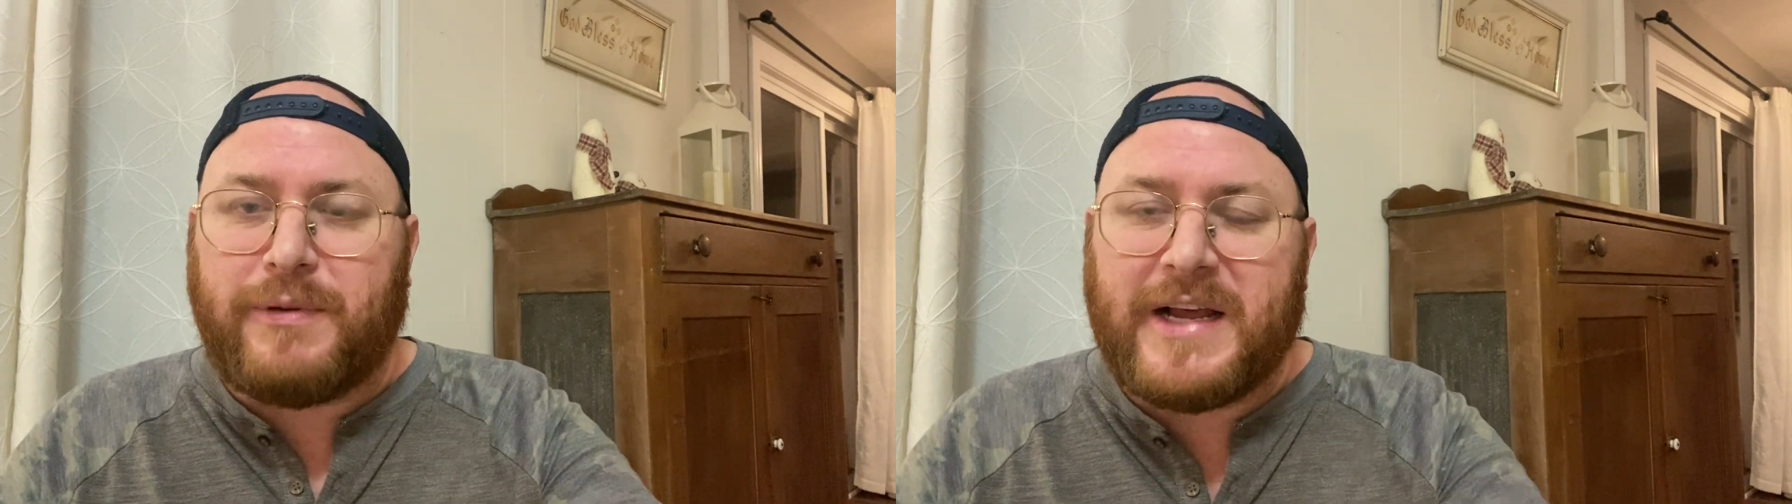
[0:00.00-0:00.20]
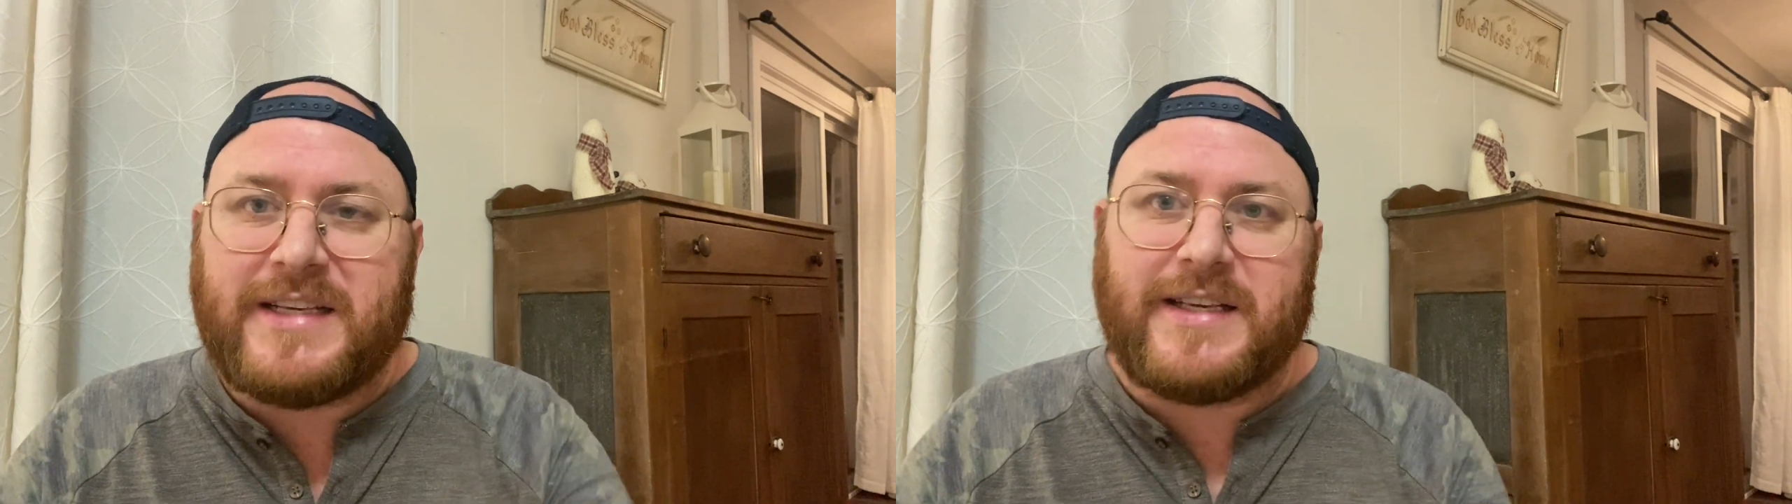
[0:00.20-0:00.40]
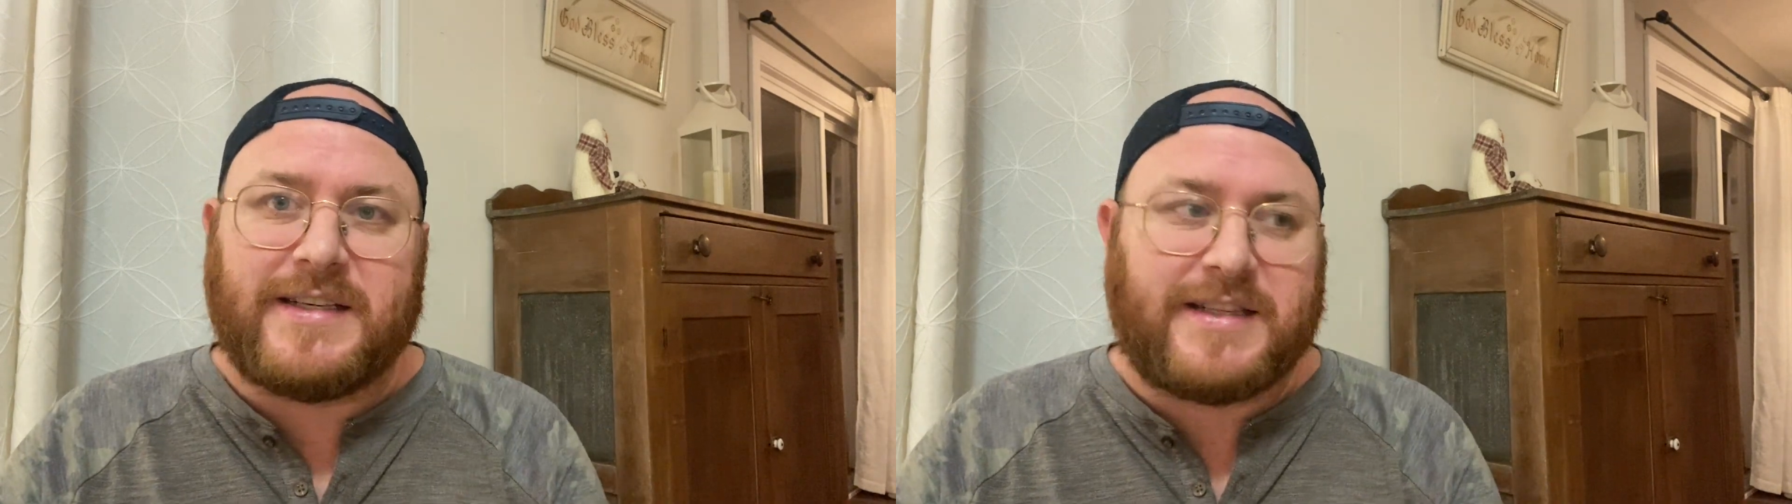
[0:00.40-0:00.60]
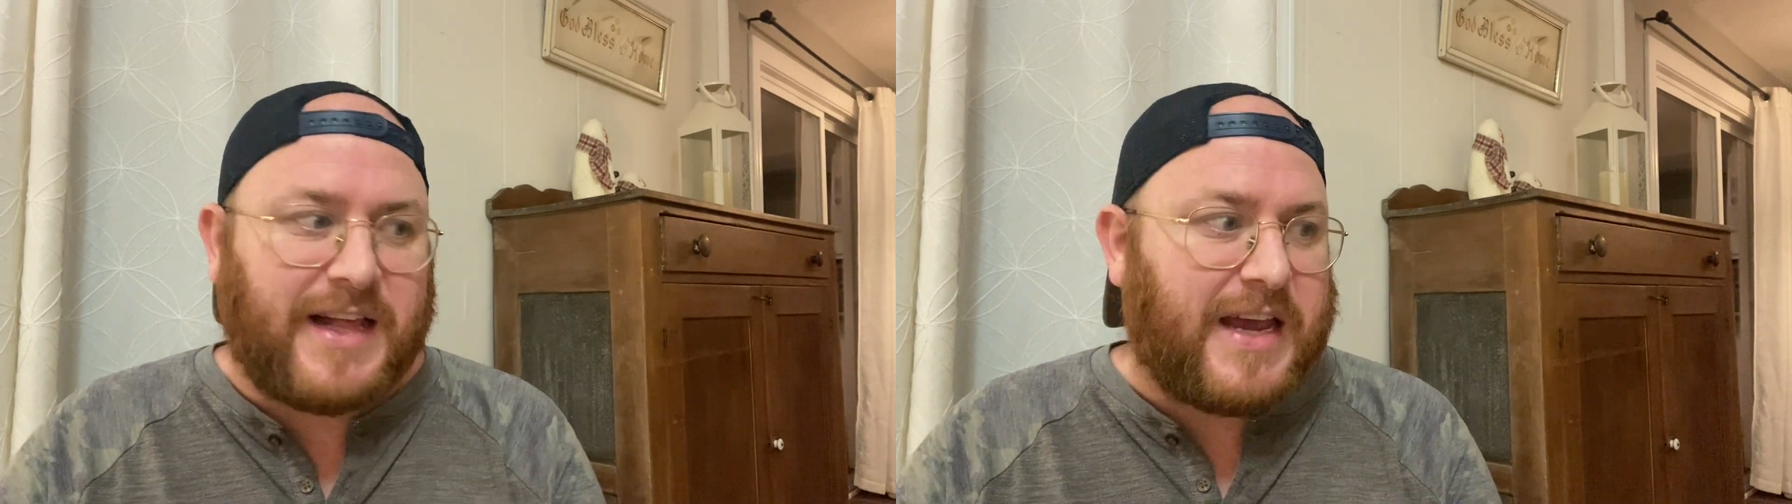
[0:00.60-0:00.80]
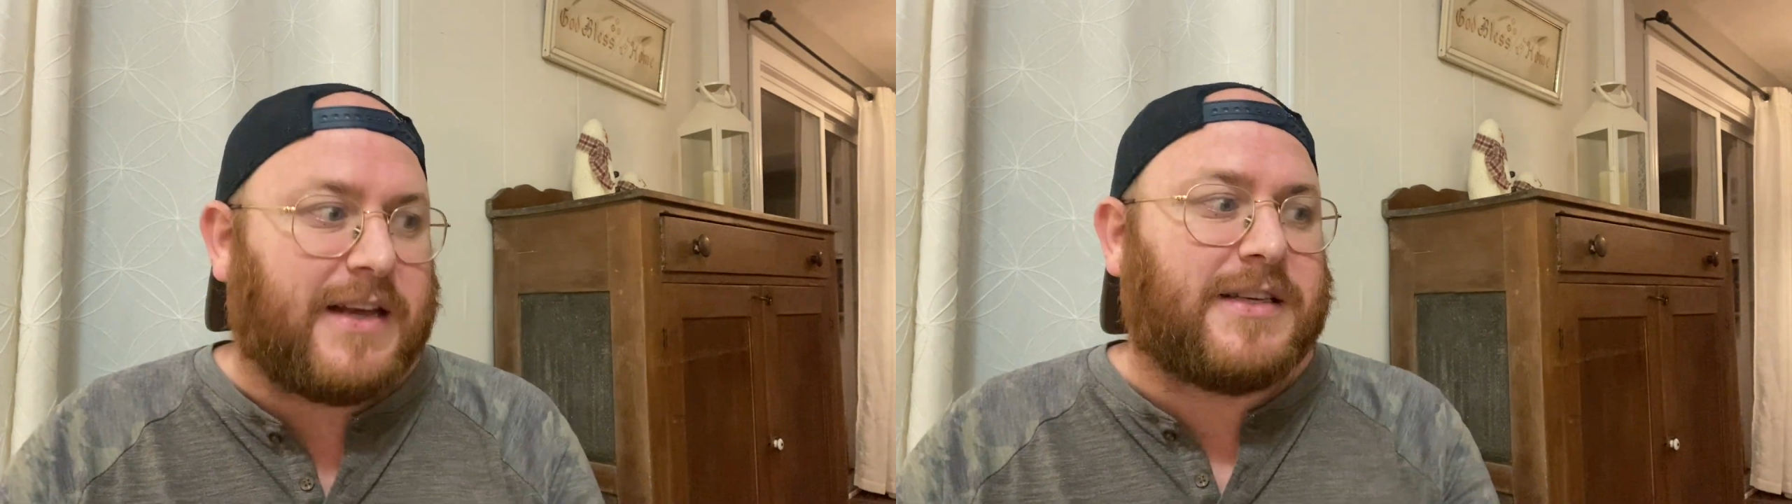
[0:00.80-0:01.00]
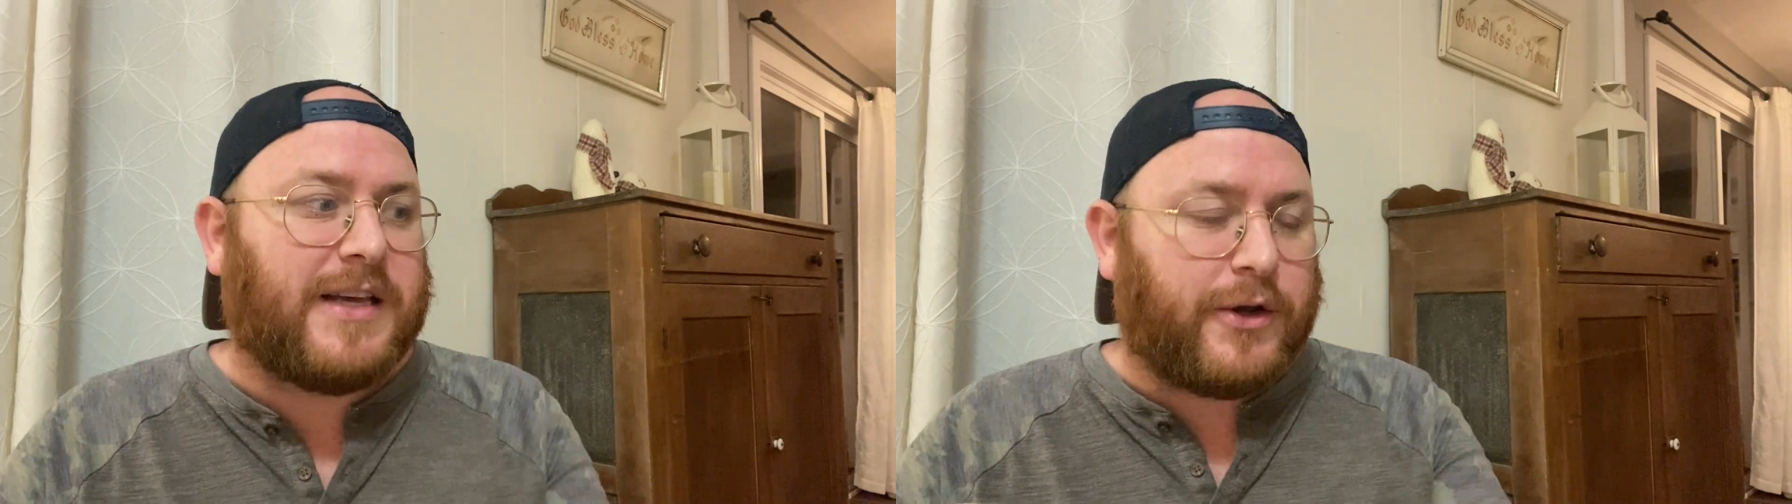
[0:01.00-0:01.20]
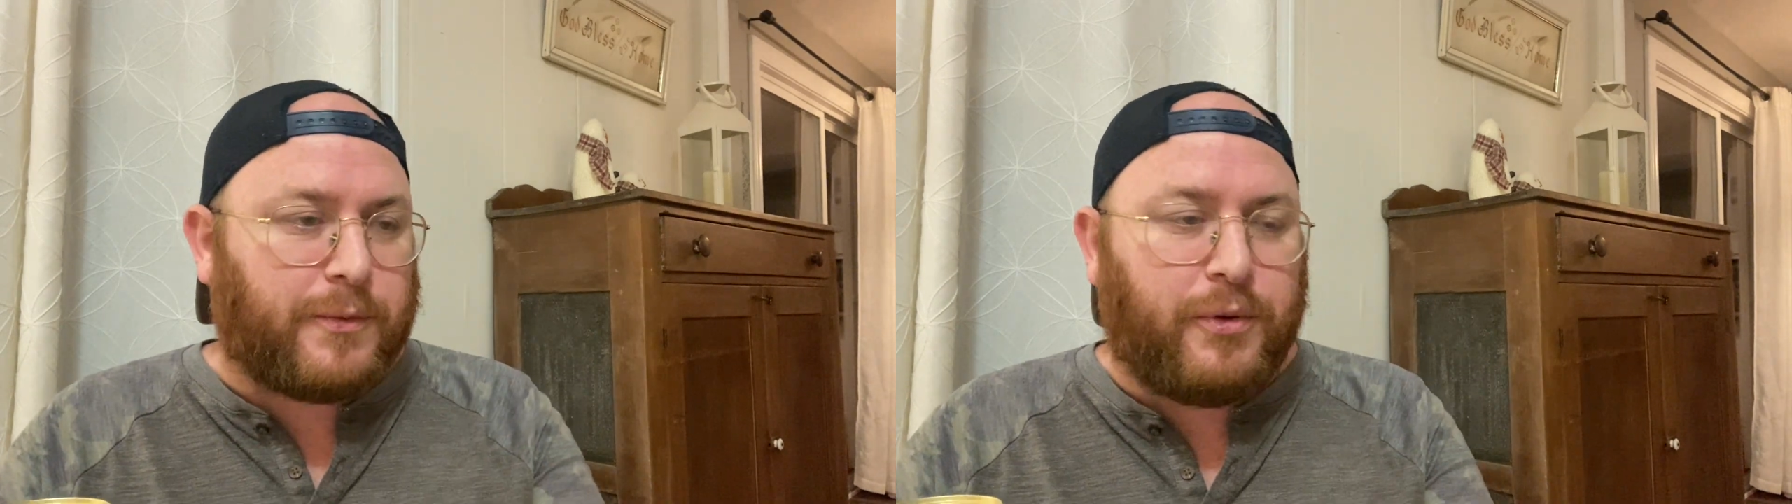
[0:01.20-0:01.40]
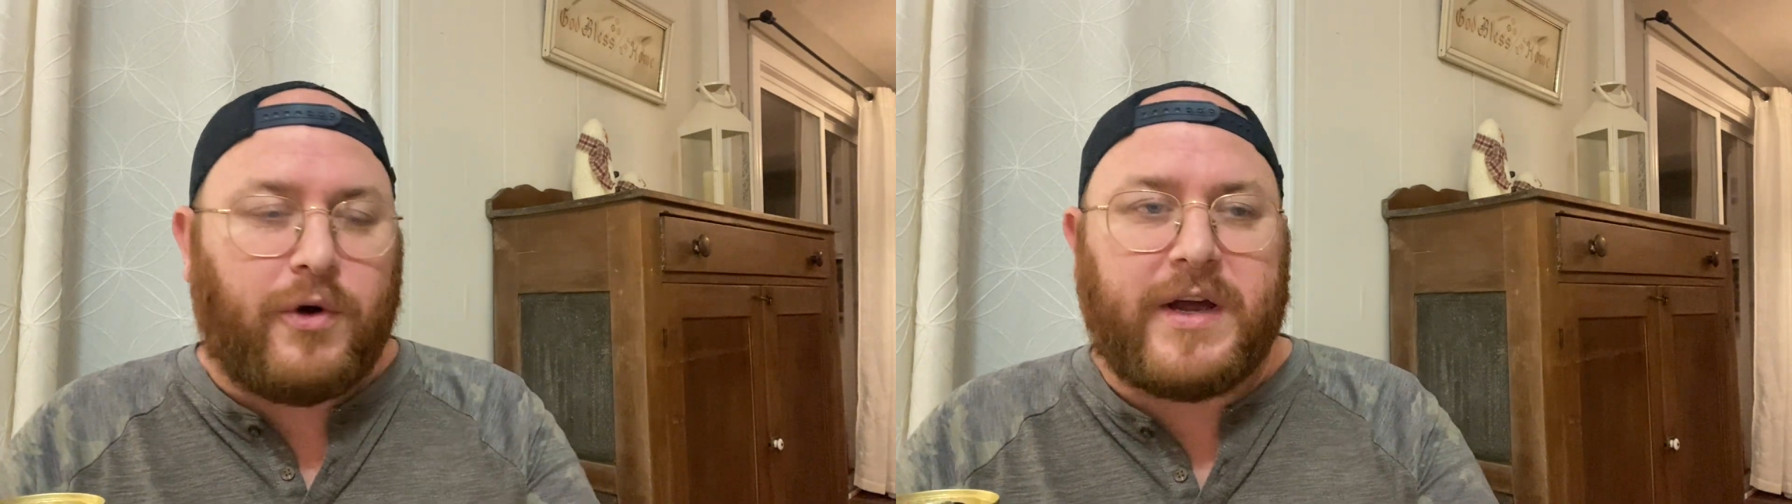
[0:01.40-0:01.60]
places like Cedar
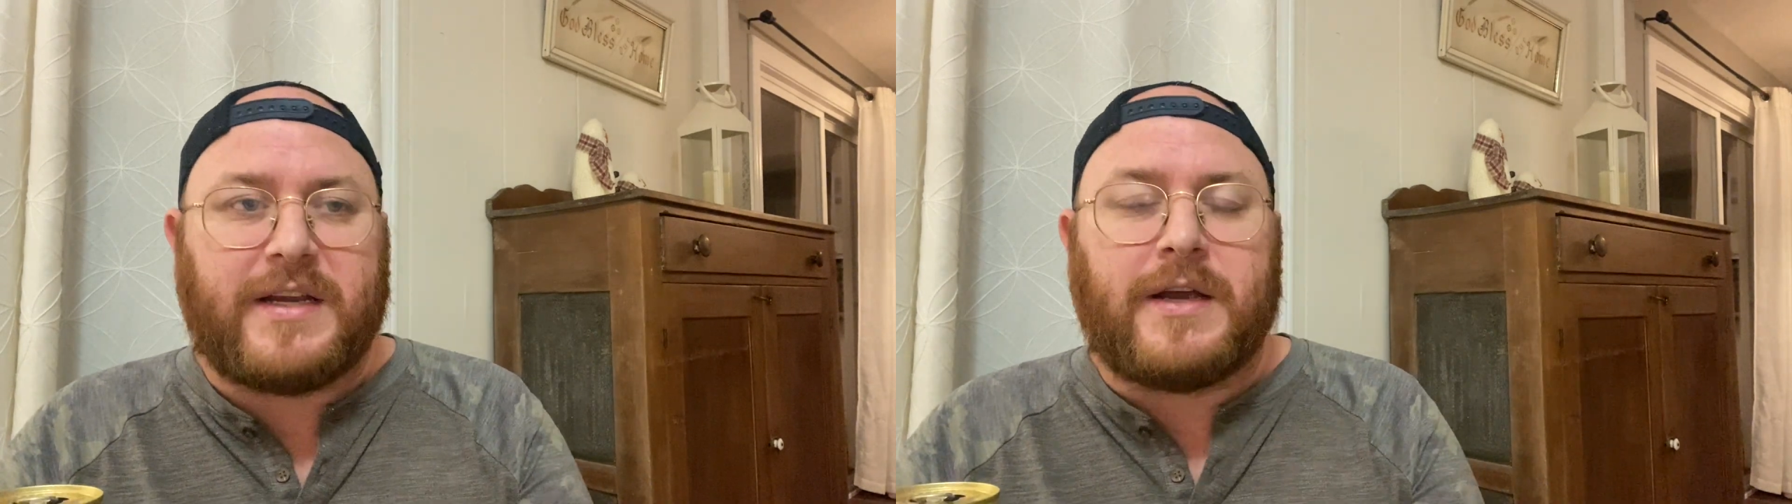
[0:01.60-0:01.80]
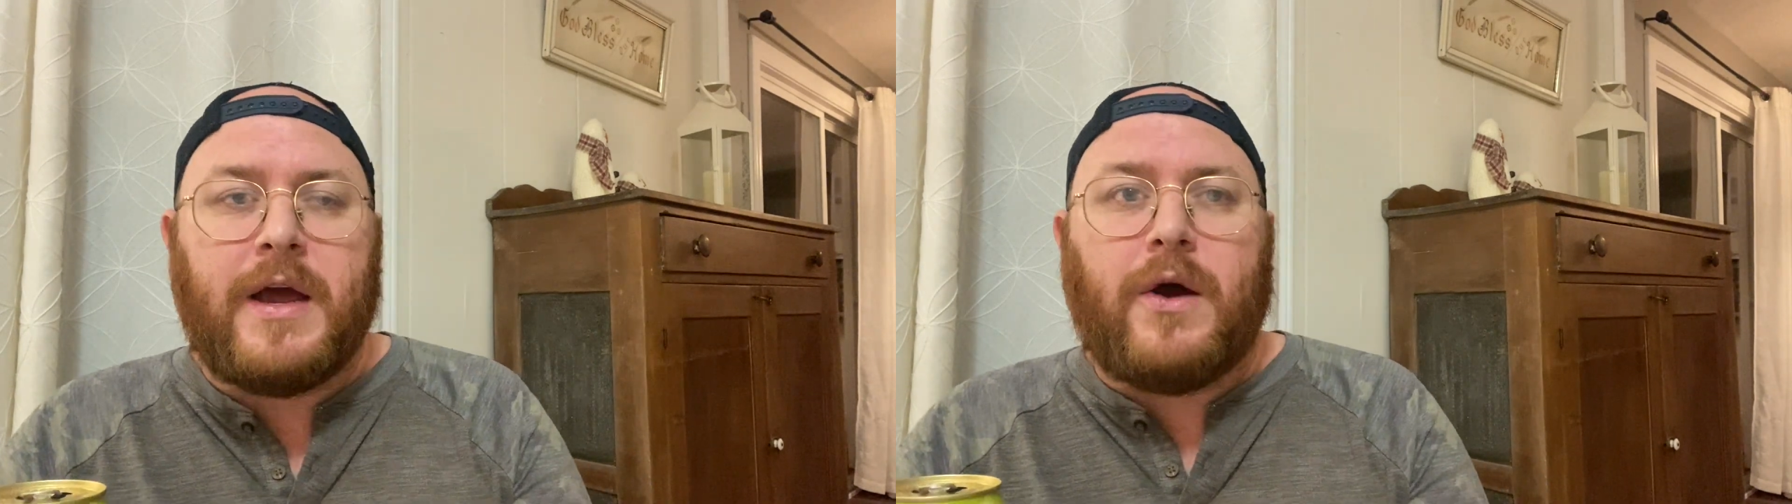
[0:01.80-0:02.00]
Point